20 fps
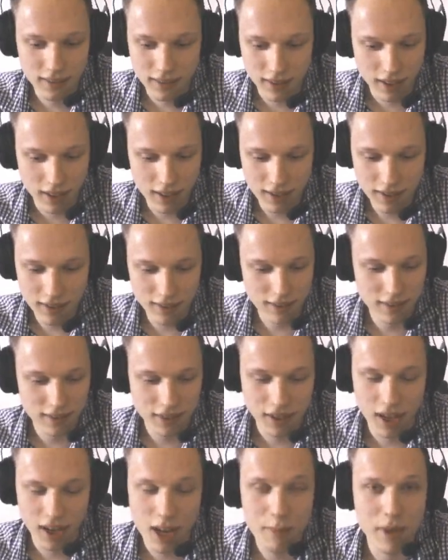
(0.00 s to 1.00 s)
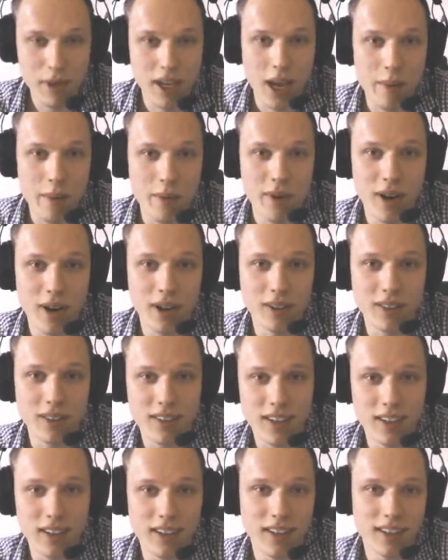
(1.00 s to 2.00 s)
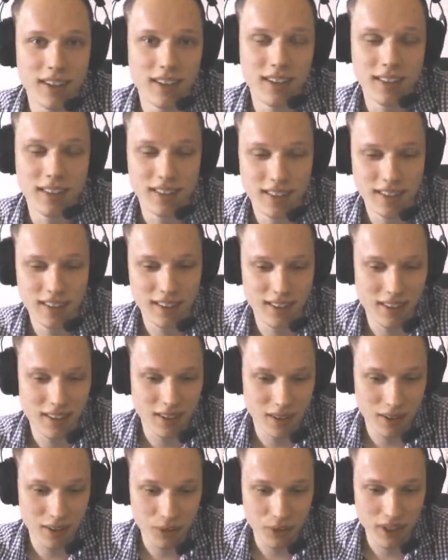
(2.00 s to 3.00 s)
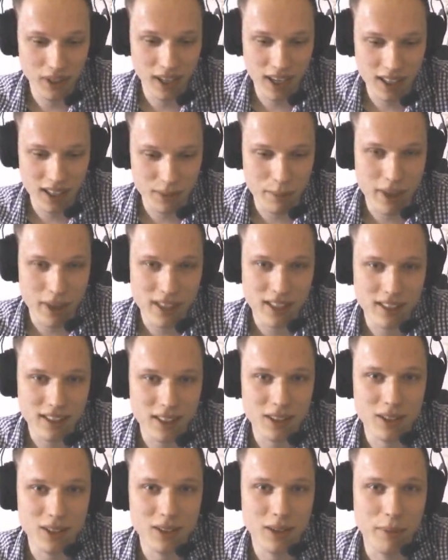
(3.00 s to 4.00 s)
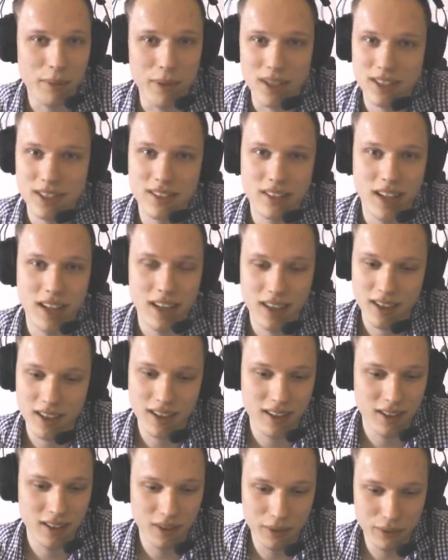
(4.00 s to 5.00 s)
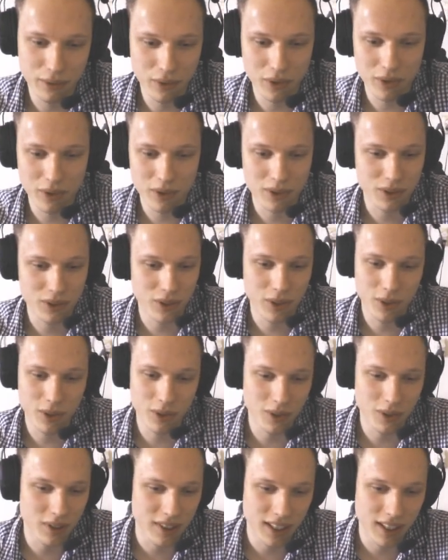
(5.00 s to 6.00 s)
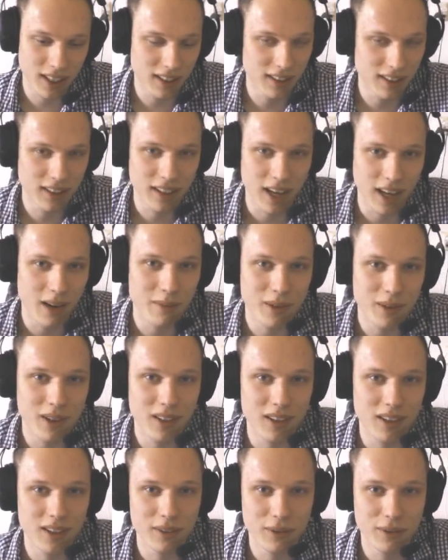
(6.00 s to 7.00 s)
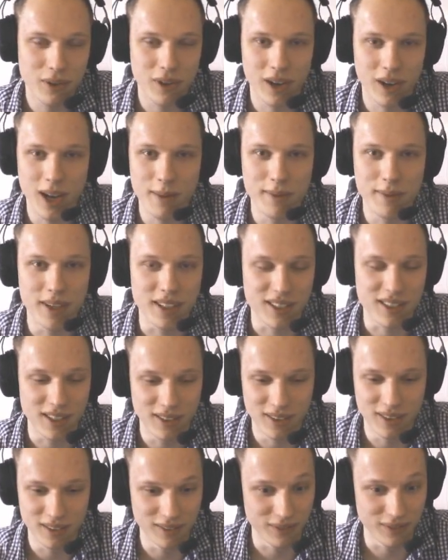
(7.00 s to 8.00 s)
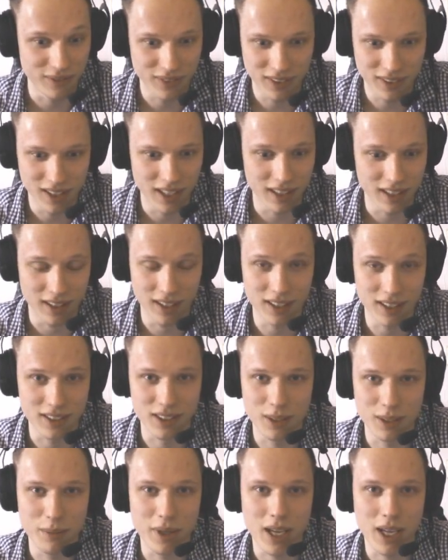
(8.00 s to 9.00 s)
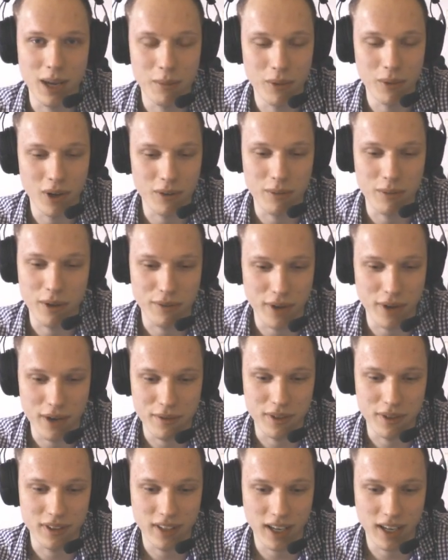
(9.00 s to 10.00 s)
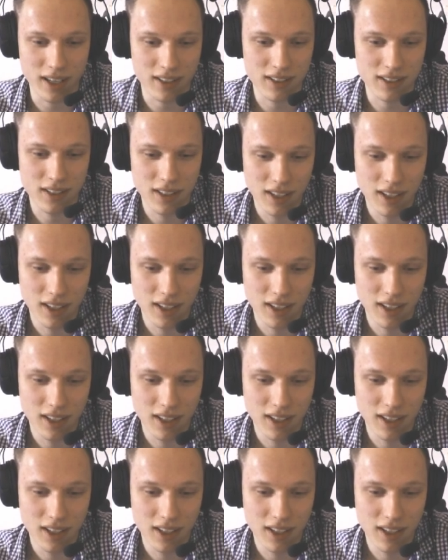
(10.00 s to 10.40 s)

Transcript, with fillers: then climbing came around and realized Batchat is the best tank for Stronghold and clamor for climbing, so it easily became one of my favorite tanks.